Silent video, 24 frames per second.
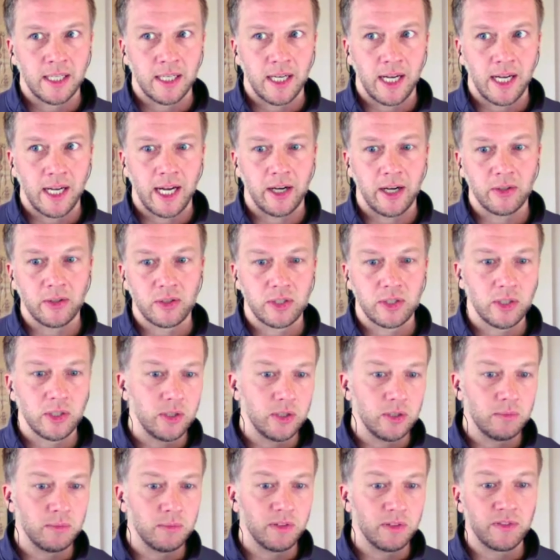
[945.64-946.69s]
how
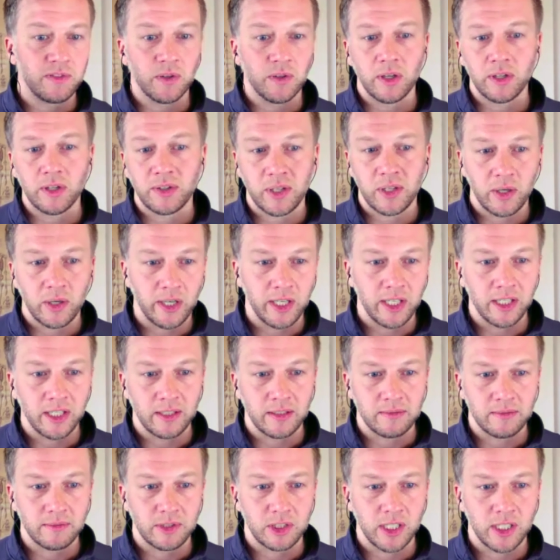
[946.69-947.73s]
soon before throwing
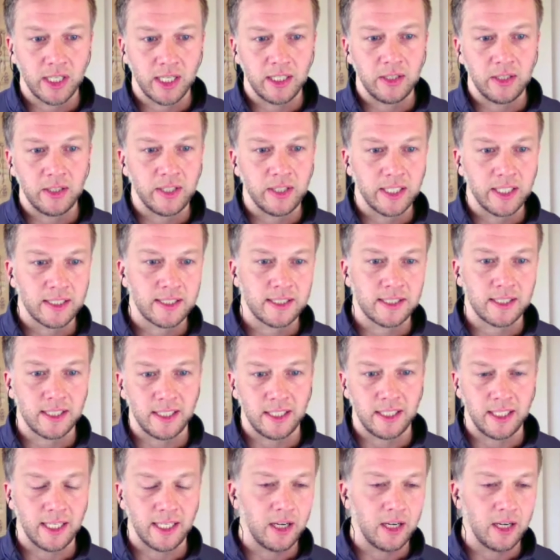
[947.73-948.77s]
should I do this? And
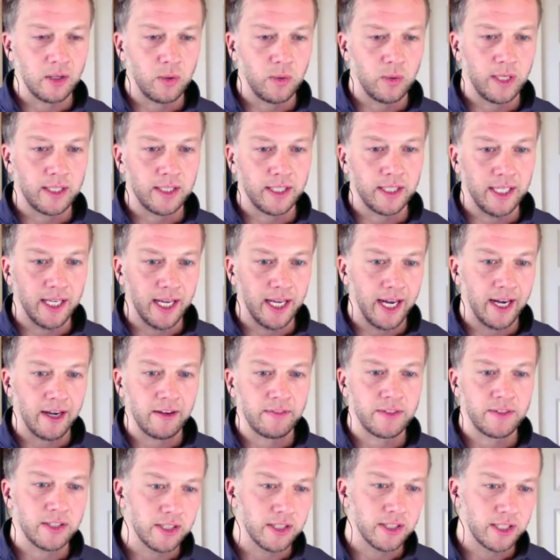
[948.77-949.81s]
then how quickly
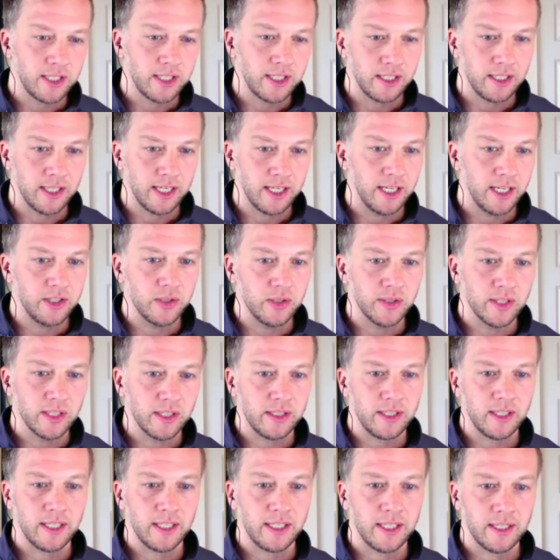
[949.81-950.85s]
after can I do
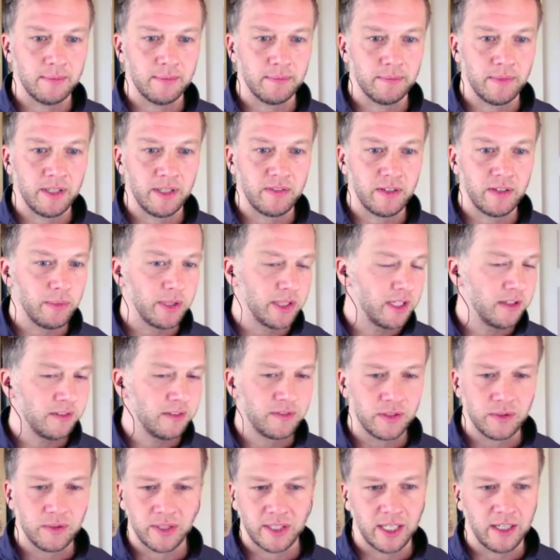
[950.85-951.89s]
it? If I'm looking
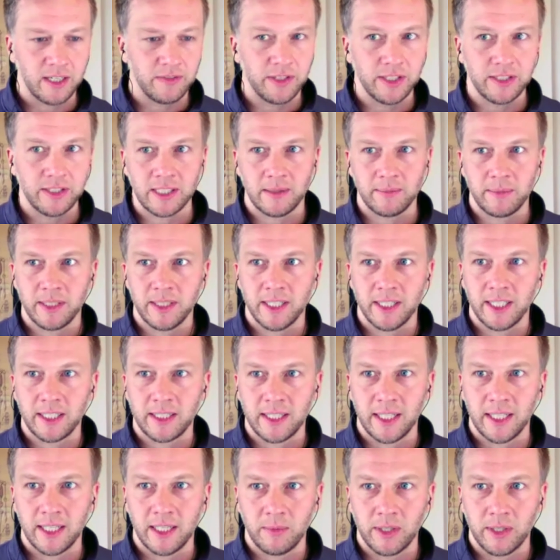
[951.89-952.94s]
for recovery or something like
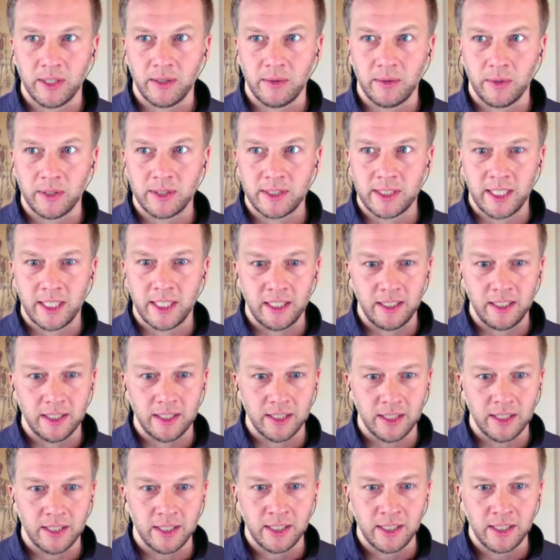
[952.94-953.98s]
that, what's kind
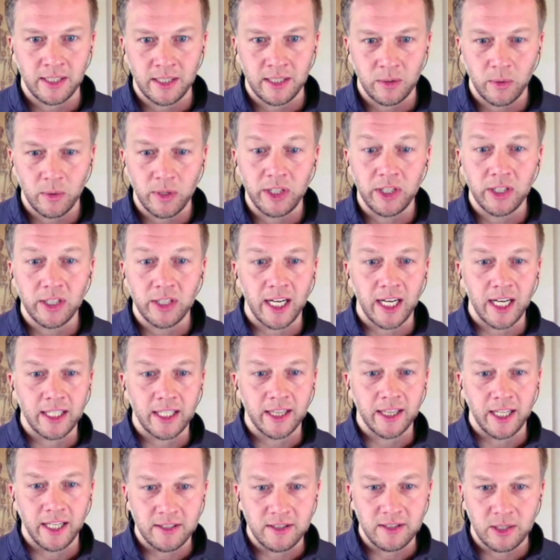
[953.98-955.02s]
of what are your
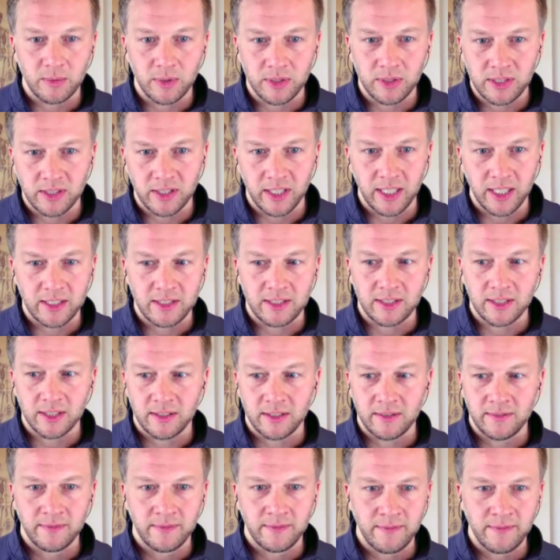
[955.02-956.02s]
guidelines or what's your answer?